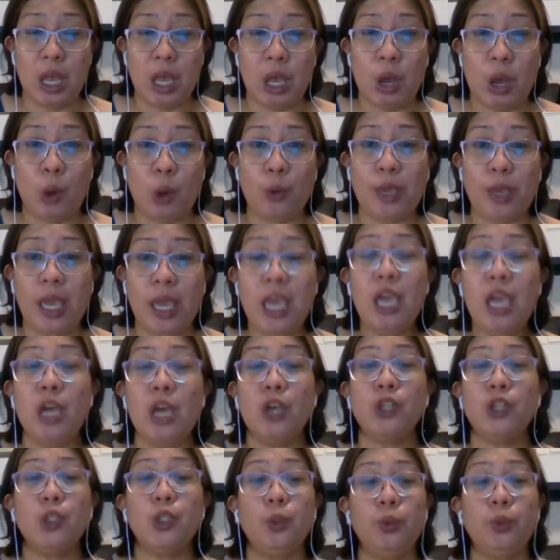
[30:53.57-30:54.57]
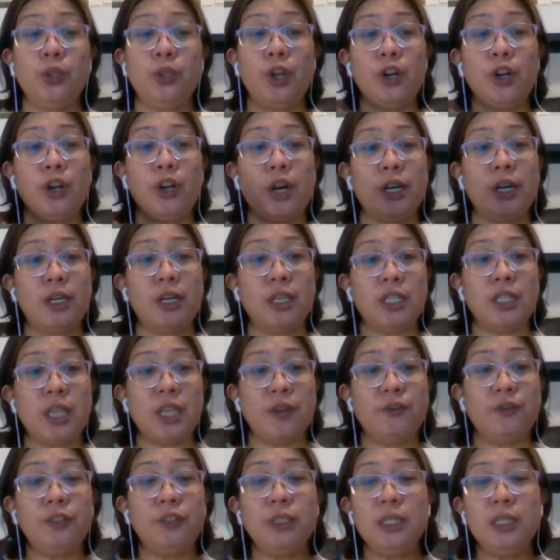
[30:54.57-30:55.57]
Okay, so there are
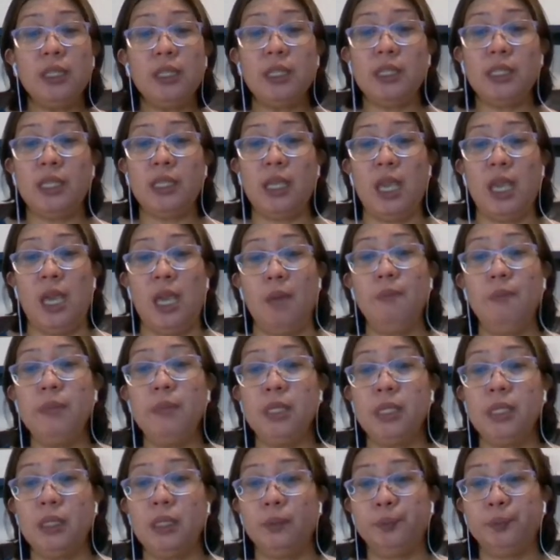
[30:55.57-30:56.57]
several schemes